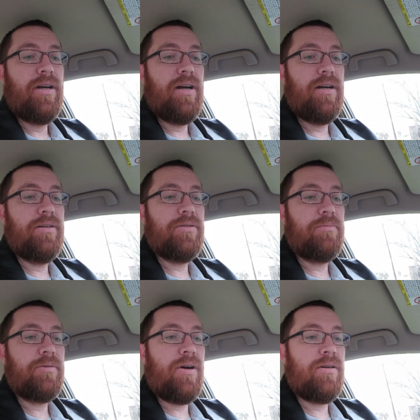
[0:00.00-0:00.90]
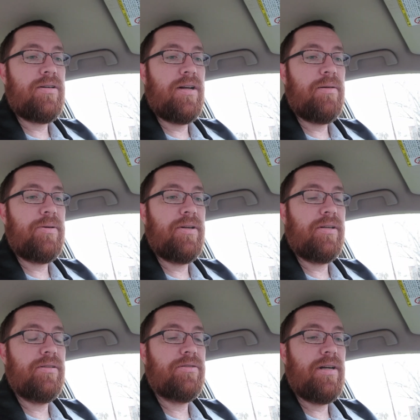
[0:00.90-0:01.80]
Uh, so I'm all caught up on
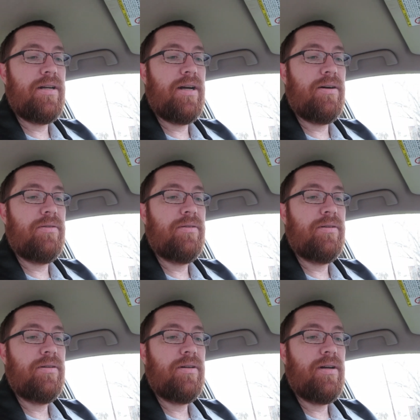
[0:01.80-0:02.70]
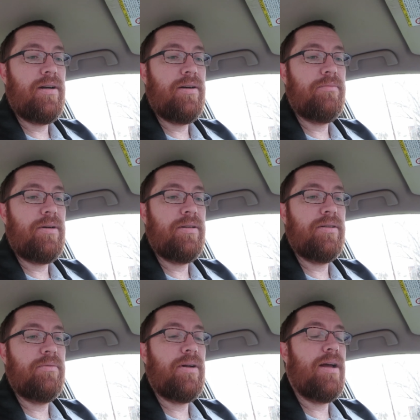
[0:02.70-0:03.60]
English right now. Um, other
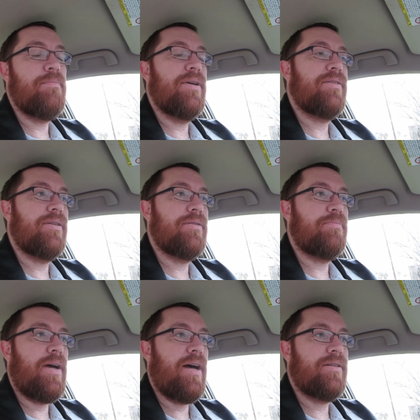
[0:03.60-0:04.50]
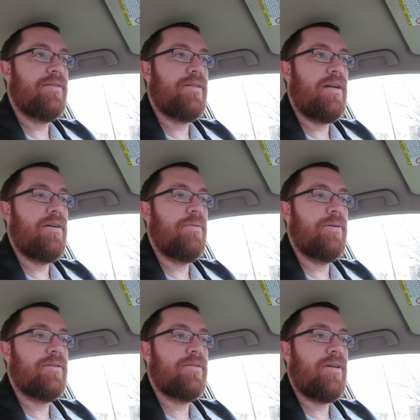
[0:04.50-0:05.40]
than what I missed this past Saturday,
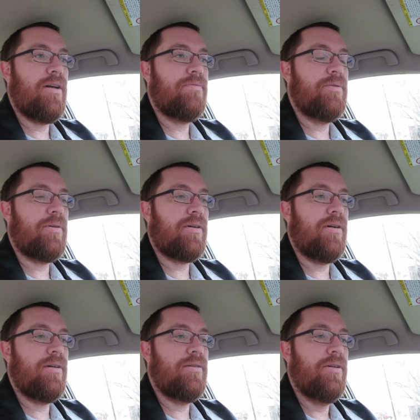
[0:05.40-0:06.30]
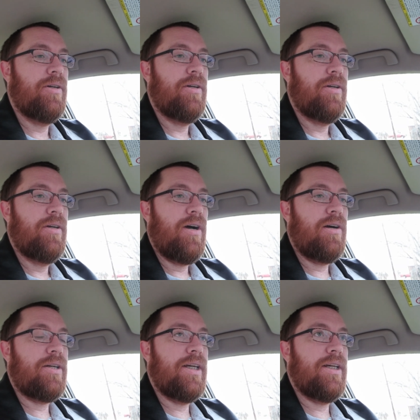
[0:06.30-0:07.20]
which I'll have to work on.
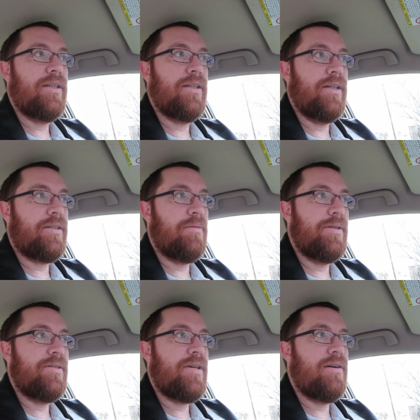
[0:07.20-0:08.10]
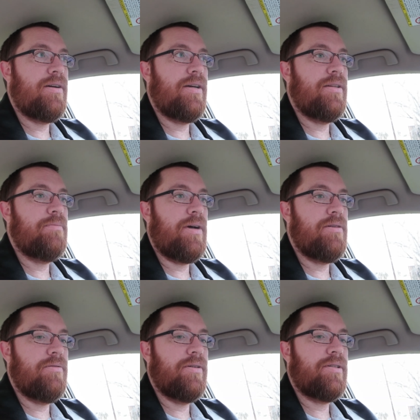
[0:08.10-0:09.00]
I'll get it this coming Saturday and then my
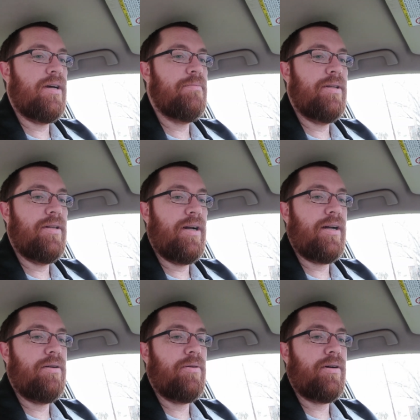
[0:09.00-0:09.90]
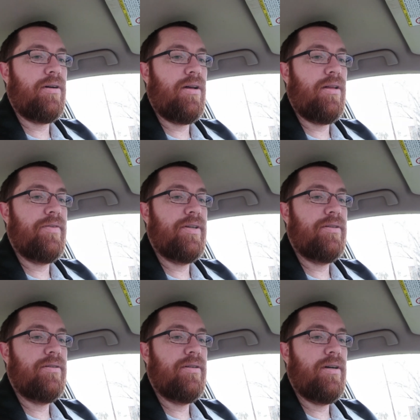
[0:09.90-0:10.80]
new assignment and then I got to work on all of it
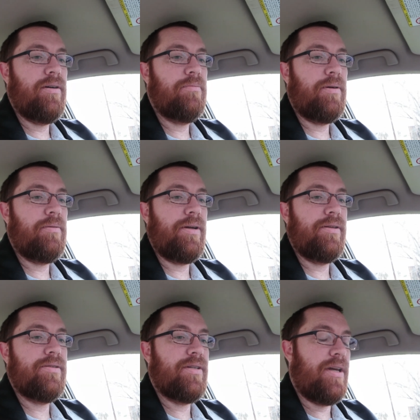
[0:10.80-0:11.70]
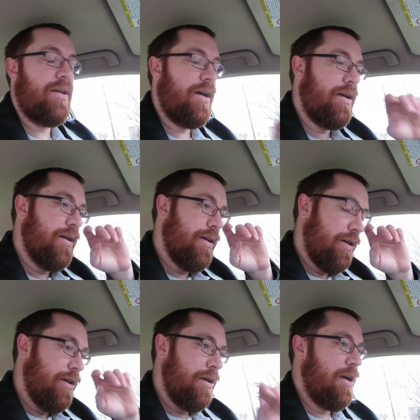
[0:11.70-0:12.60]
uh, probably on Sunday.
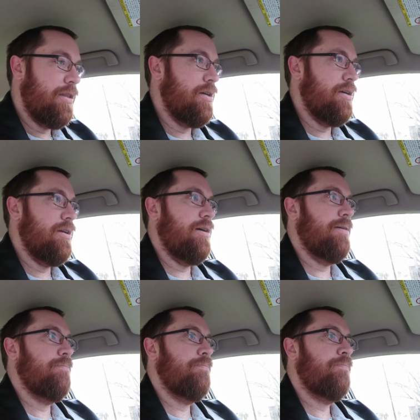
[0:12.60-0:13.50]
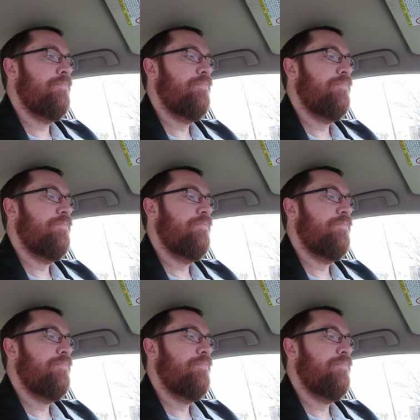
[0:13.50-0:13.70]
And then um,